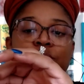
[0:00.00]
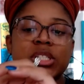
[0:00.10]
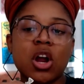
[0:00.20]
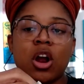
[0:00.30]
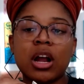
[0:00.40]
which
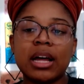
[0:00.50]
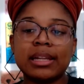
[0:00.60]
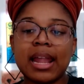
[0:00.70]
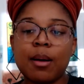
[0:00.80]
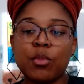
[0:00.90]
are a
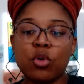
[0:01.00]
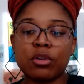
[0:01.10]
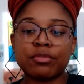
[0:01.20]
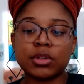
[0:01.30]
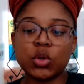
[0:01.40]
lot more
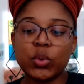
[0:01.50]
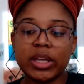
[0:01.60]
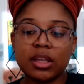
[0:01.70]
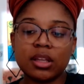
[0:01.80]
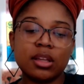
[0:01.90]
fluid,
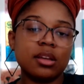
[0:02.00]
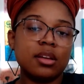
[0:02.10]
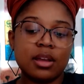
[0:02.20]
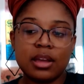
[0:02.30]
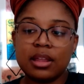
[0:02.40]

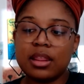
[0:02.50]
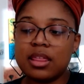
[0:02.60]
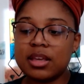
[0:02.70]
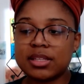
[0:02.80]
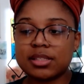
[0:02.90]

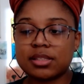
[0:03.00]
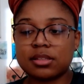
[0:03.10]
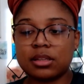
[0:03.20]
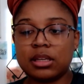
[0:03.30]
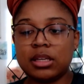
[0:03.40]
this
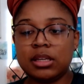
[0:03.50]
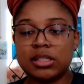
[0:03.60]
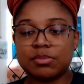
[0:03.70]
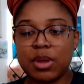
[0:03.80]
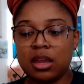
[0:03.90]

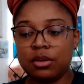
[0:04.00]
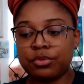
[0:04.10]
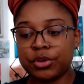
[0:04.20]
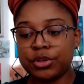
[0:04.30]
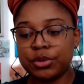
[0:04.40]
is made
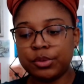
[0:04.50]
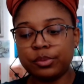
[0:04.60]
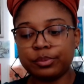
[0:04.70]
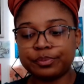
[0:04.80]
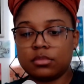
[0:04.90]
for you.
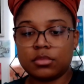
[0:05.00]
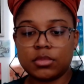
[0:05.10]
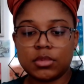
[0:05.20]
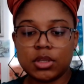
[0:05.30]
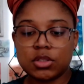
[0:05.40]

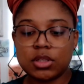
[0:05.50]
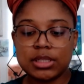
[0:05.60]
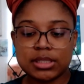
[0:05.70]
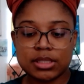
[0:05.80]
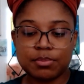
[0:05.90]
So
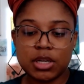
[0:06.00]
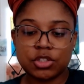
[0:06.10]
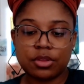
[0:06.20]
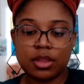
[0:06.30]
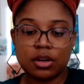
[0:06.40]
this is
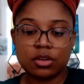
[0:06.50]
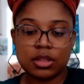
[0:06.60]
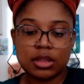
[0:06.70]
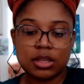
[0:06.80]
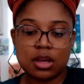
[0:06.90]
much thinner
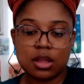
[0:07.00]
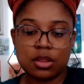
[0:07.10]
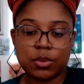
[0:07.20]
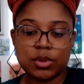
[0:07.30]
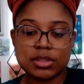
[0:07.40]
than the
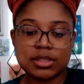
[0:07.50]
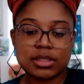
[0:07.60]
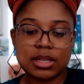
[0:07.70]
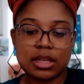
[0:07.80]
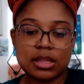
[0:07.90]
other
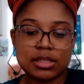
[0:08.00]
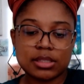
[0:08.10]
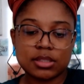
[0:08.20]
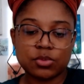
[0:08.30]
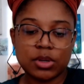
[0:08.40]
ones, and
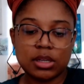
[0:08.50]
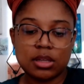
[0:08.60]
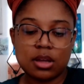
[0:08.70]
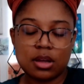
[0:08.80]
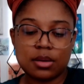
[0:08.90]
this is really